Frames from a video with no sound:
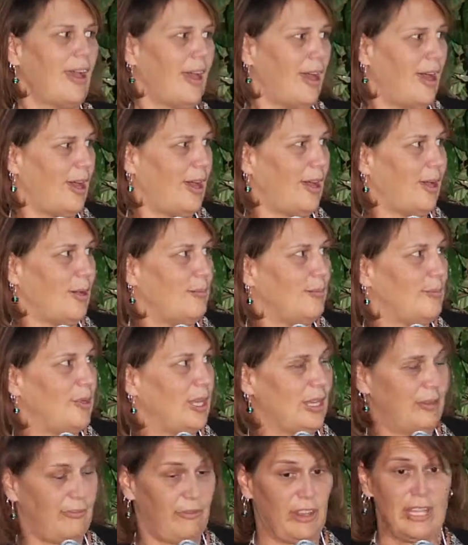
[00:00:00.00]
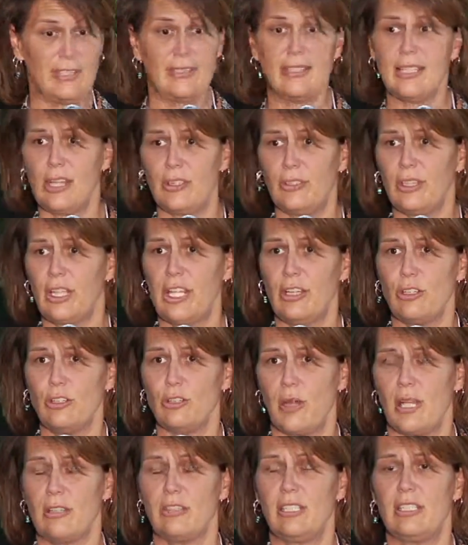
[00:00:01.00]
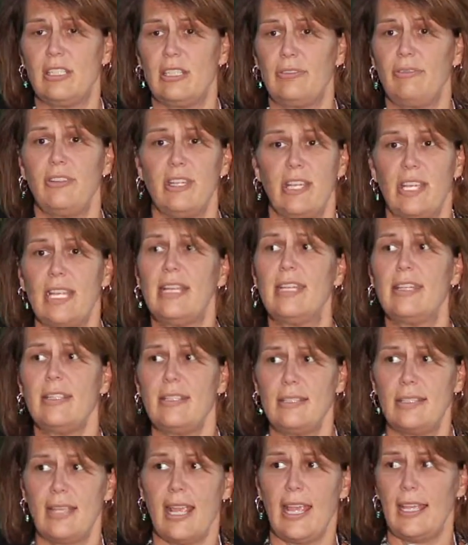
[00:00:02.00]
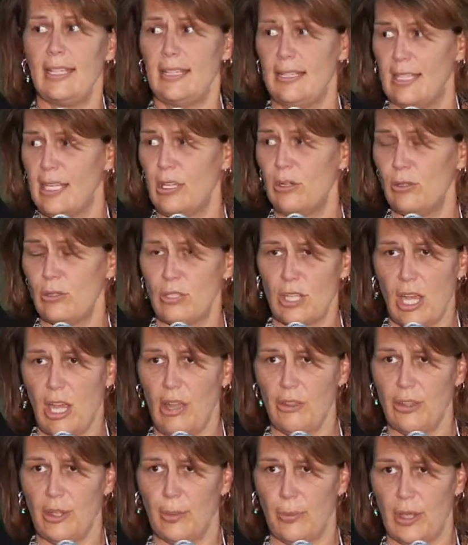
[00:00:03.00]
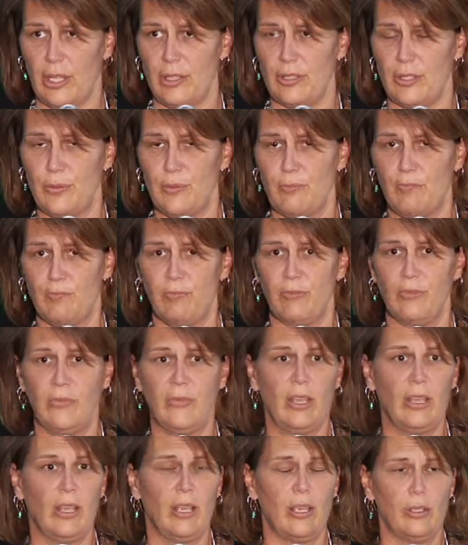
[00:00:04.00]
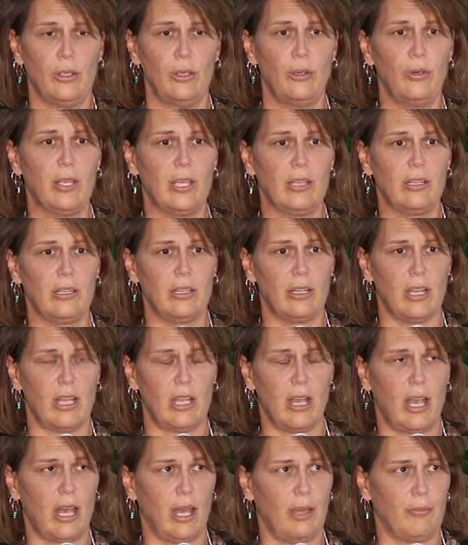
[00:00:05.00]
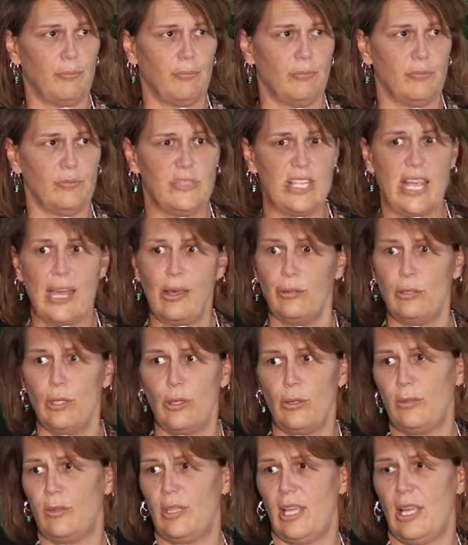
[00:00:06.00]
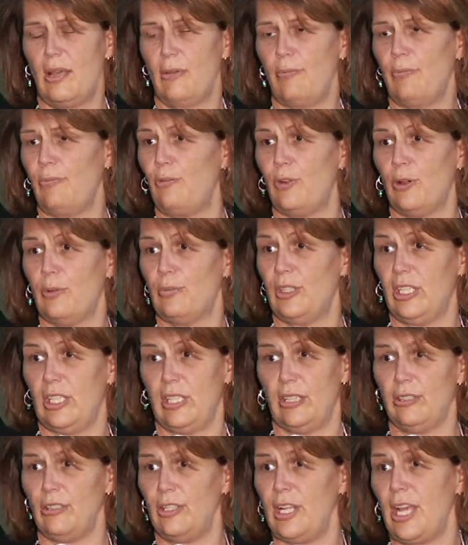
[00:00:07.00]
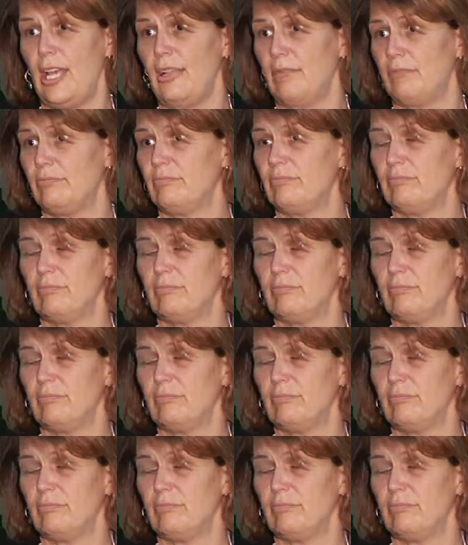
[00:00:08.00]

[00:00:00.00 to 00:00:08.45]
An advanced healthcare directive is a legal document. You can download them from the internet.